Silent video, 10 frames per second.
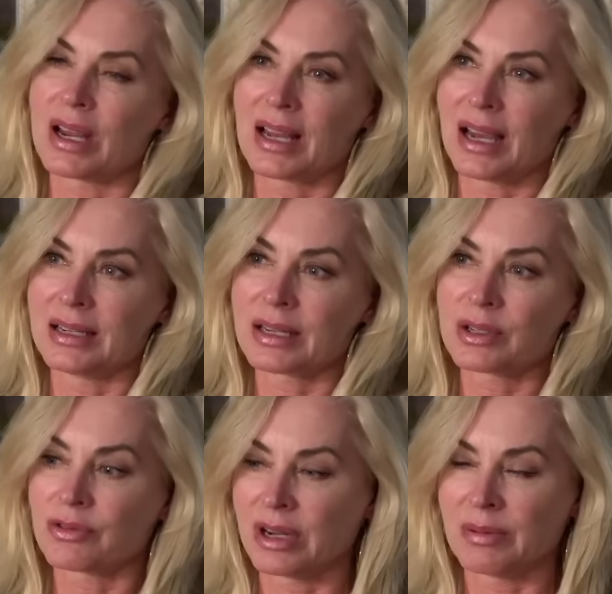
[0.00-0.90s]
great guy,
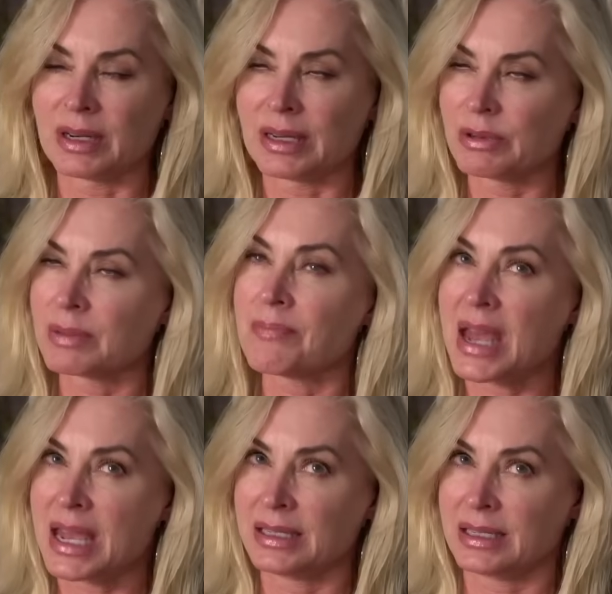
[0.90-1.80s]
Dexter Freeman. He was
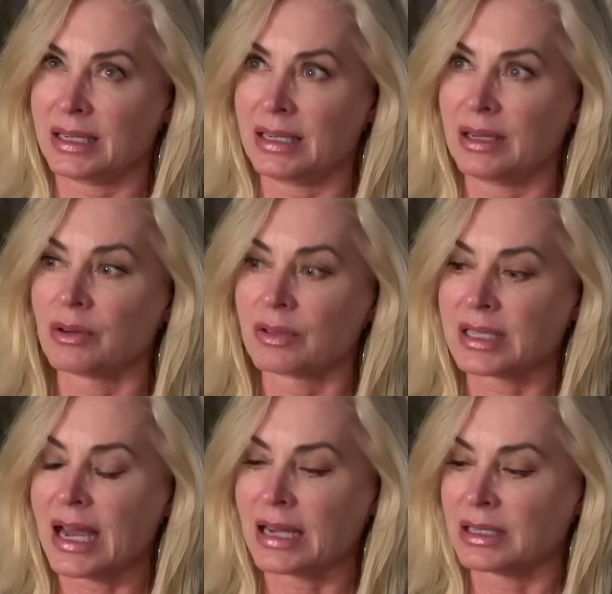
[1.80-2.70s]
amazing. He owned
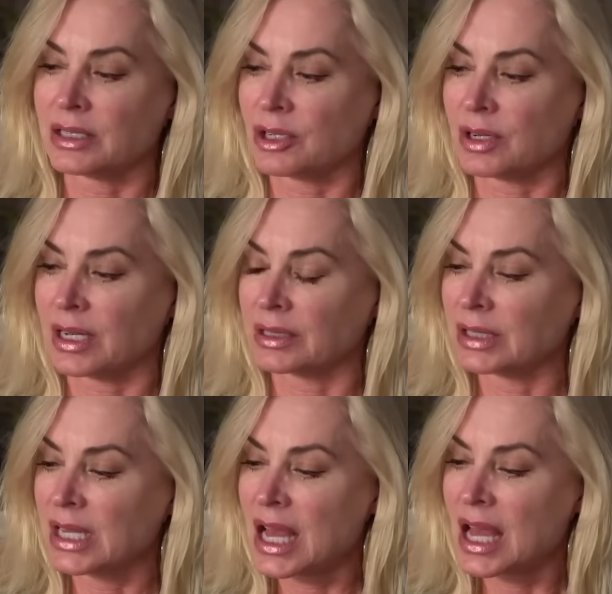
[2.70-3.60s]
this acting studio.
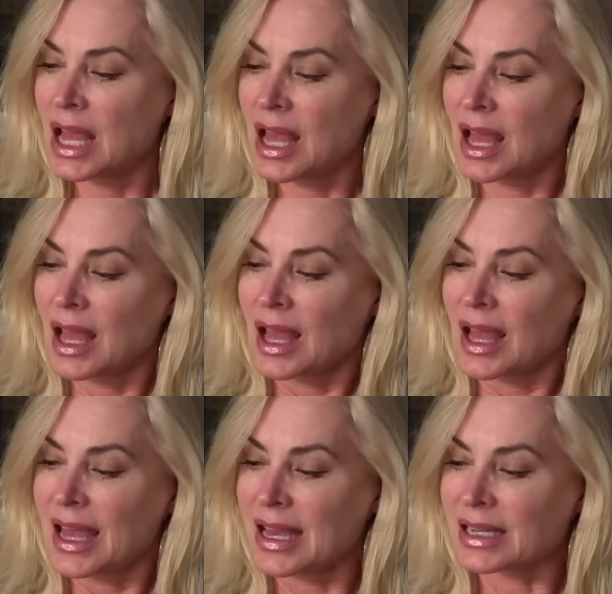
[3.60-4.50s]

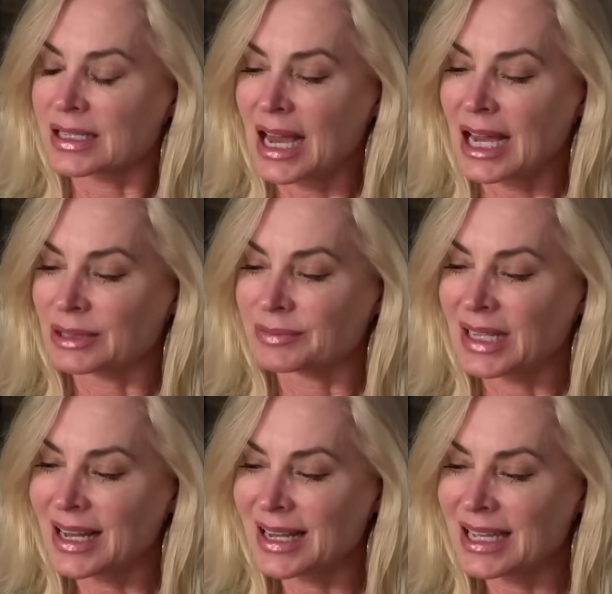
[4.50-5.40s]
And
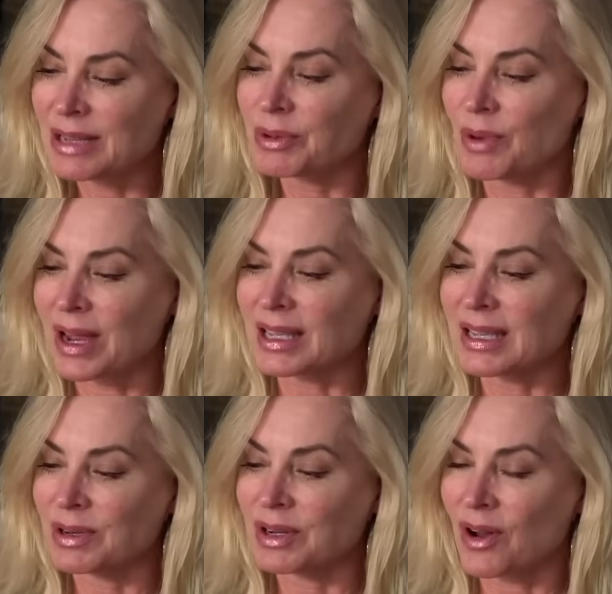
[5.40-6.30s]
he
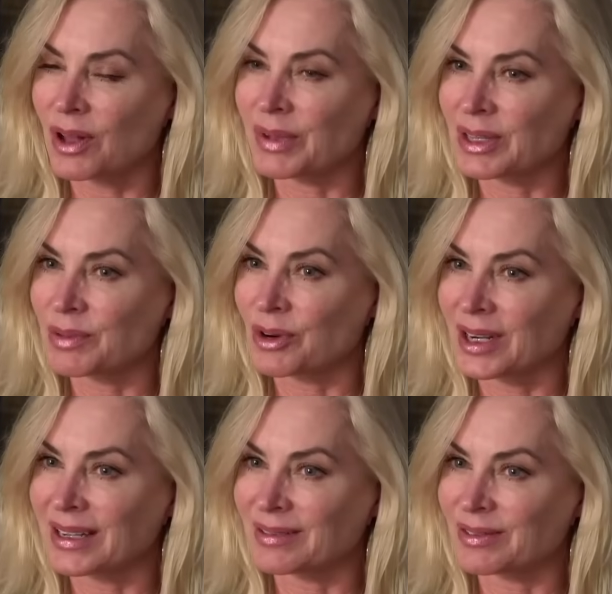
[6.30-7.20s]
would call me in the
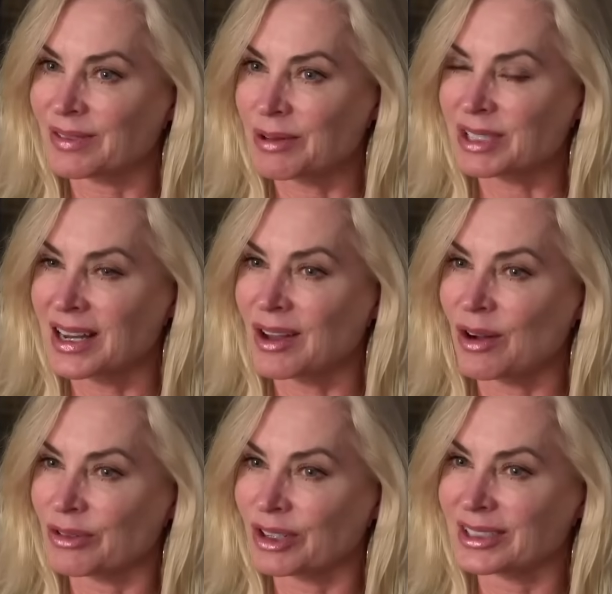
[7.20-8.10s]
morning if I was
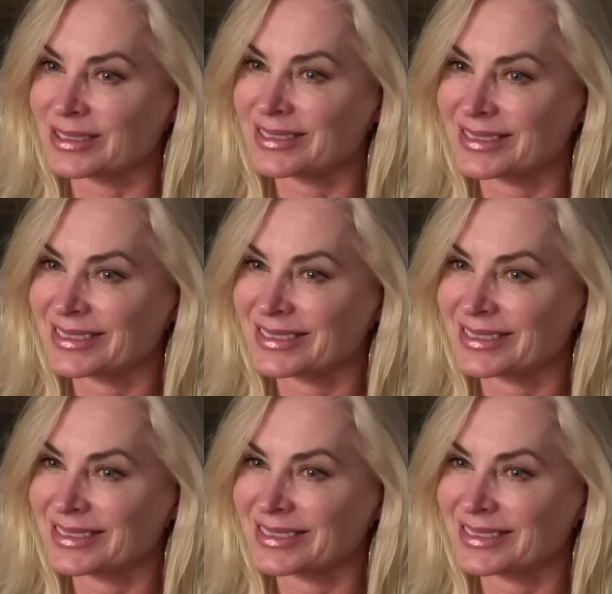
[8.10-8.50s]
hungover.